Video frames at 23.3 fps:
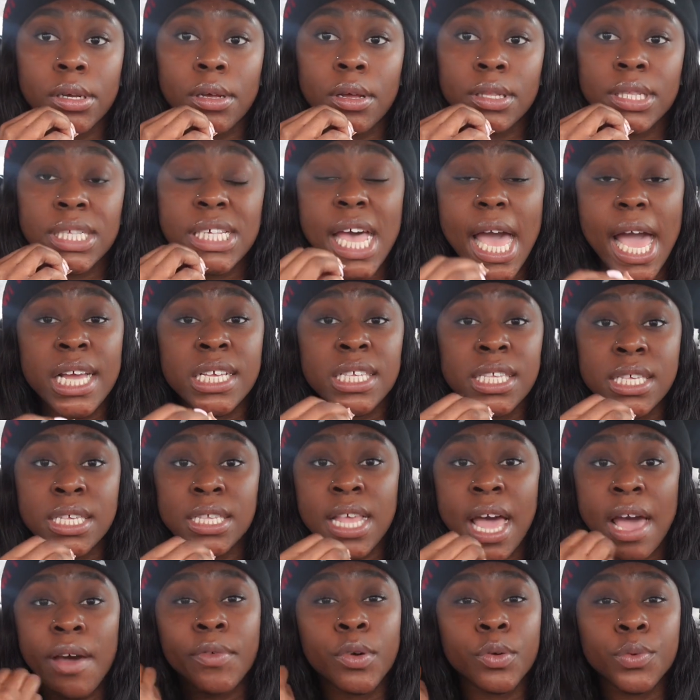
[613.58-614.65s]
taxes
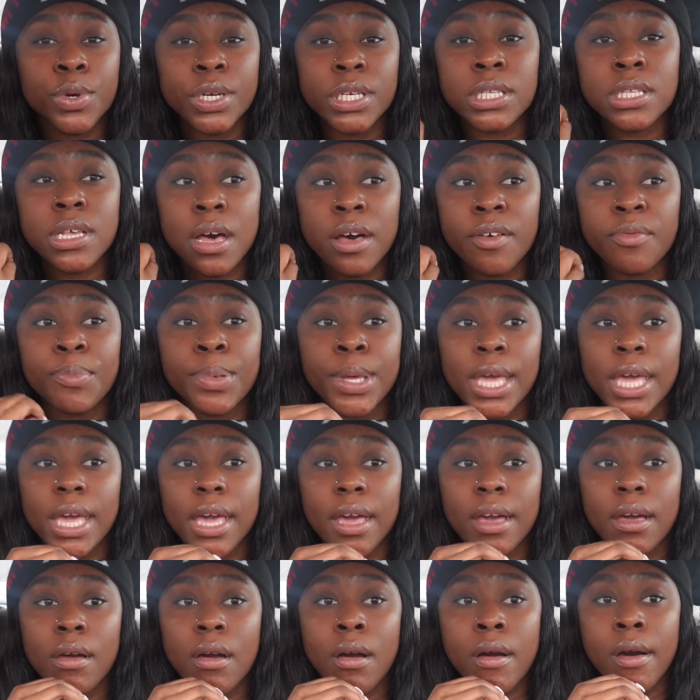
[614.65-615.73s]
have a risk of being
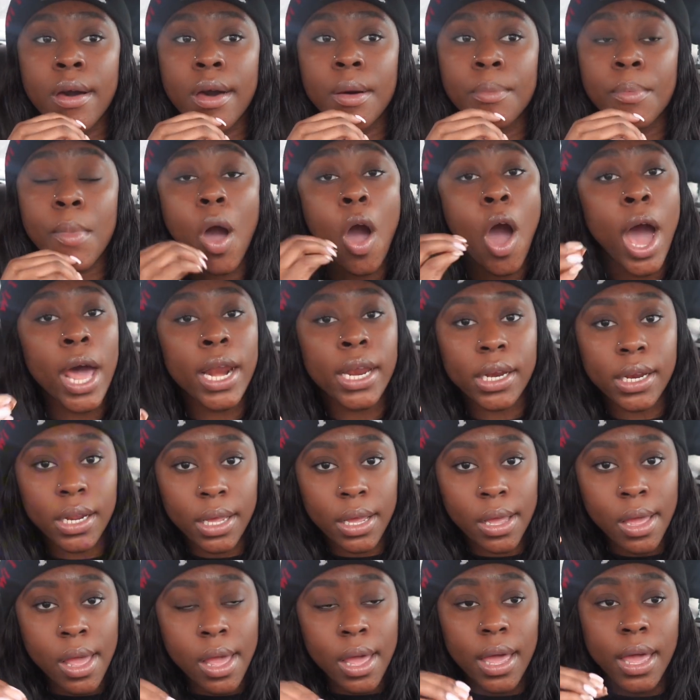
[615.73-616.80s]

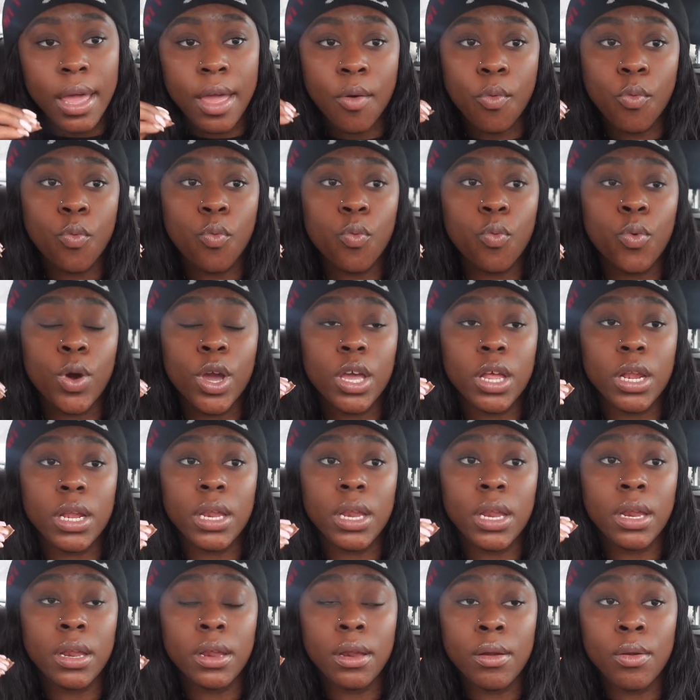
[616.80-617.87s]
audited. And
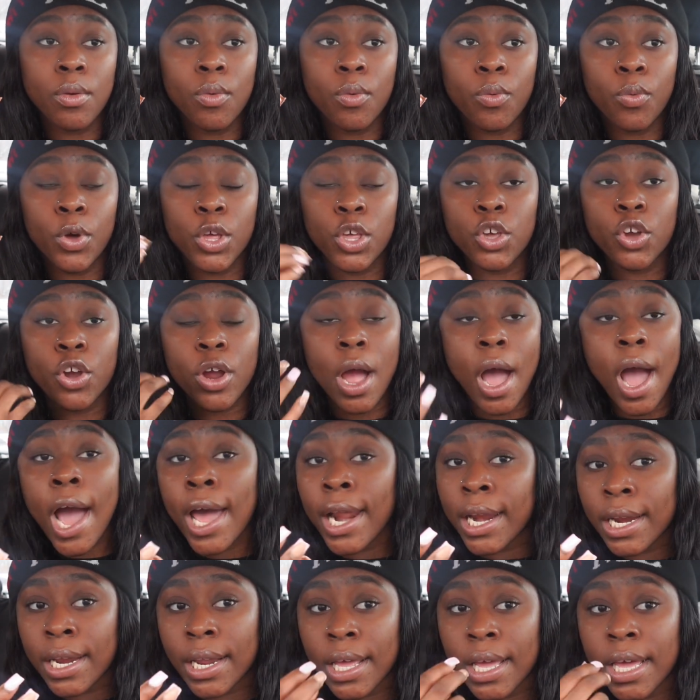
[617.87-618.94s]
when you're
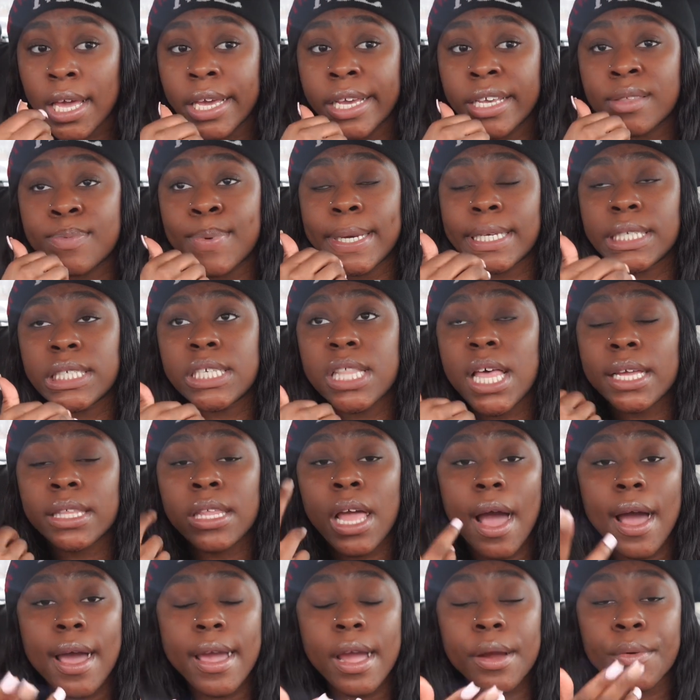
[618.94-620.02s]
audited, it's basically like the
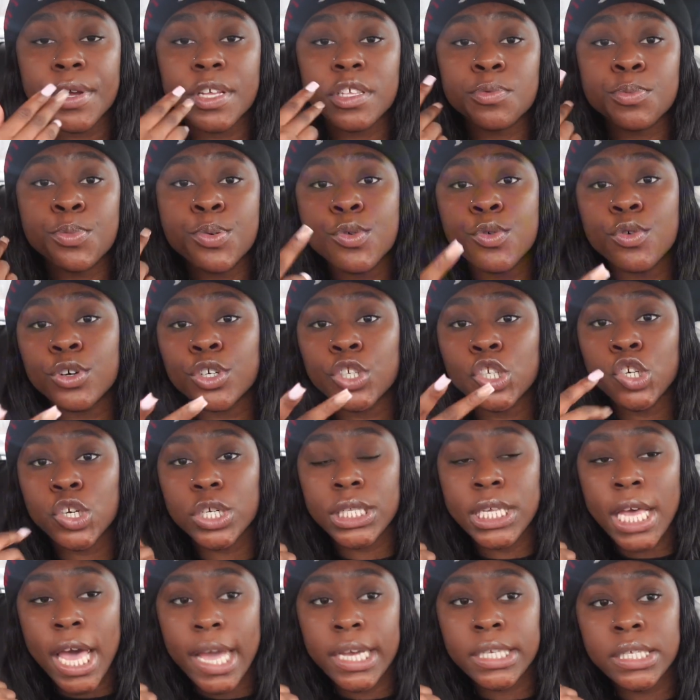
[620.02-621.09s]
IRS pulls your
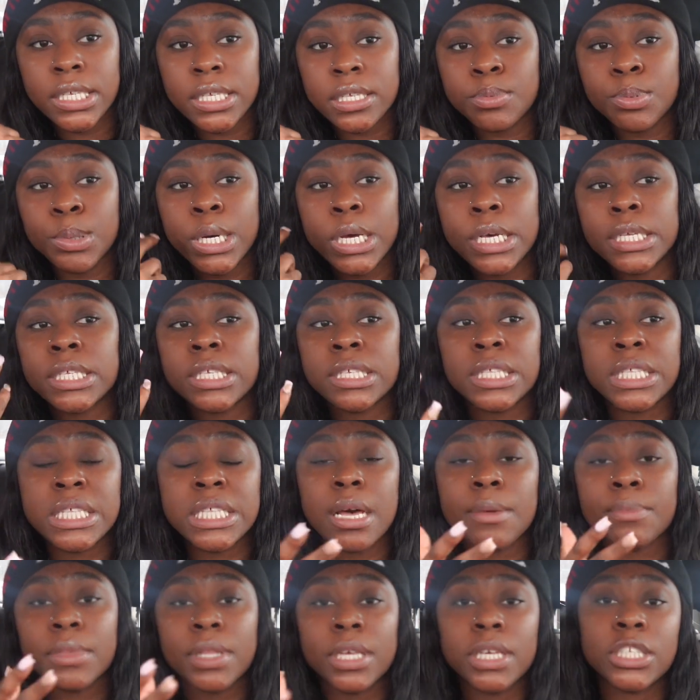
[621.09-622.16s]
taxes because
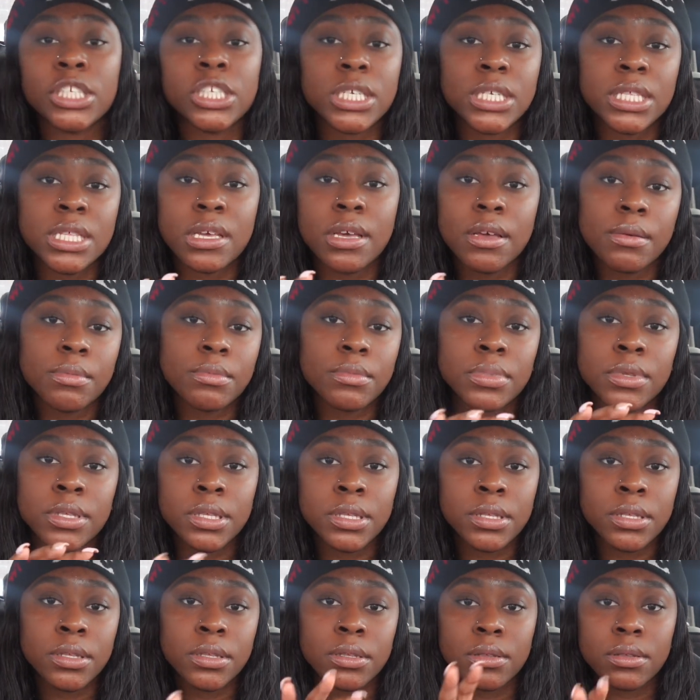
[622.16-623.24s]
something just
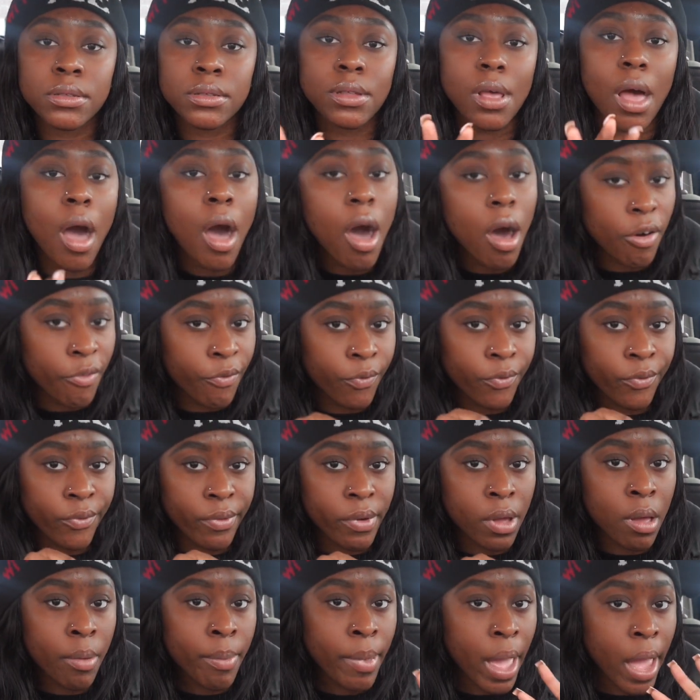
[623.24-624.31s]
seems off
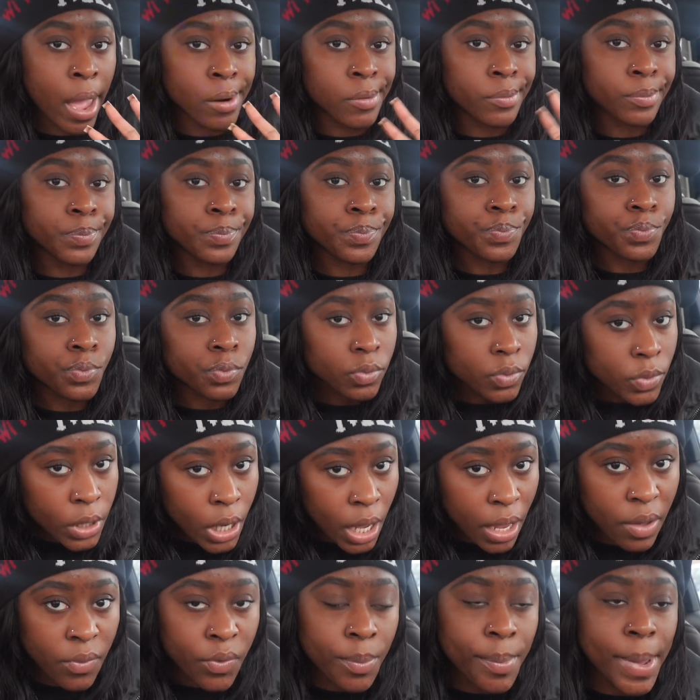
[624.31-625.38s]
about
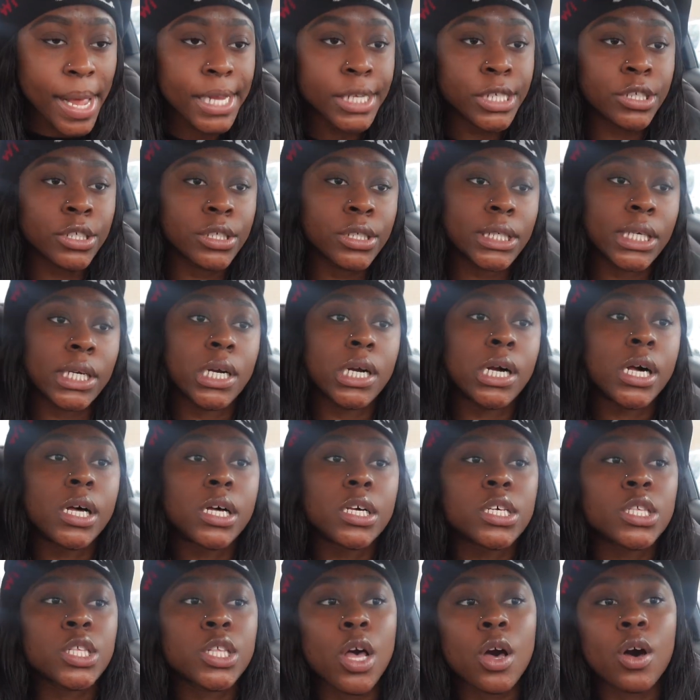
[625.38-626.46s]
the information on there.
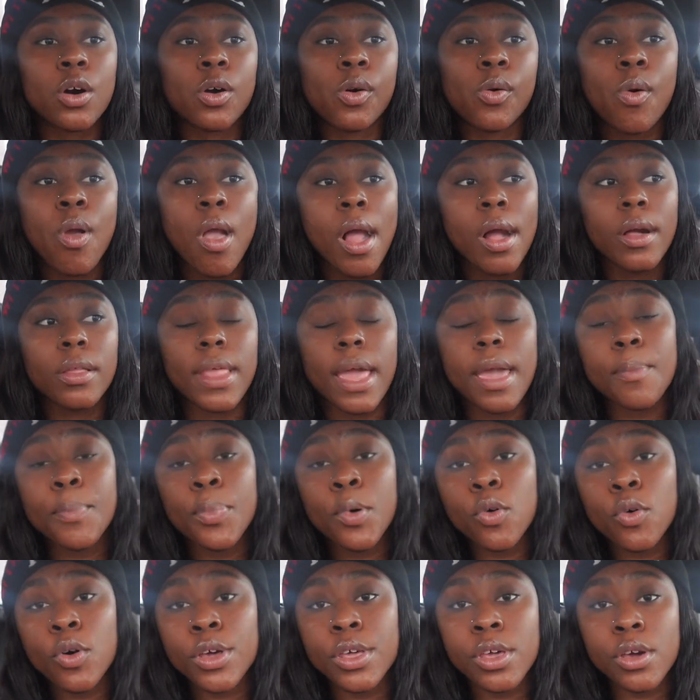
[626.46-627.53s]
So they
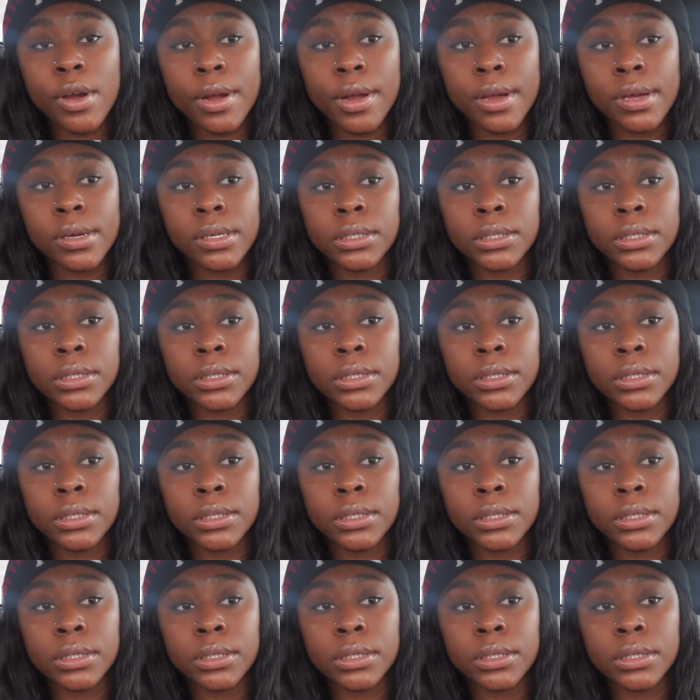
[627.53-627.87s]
pull your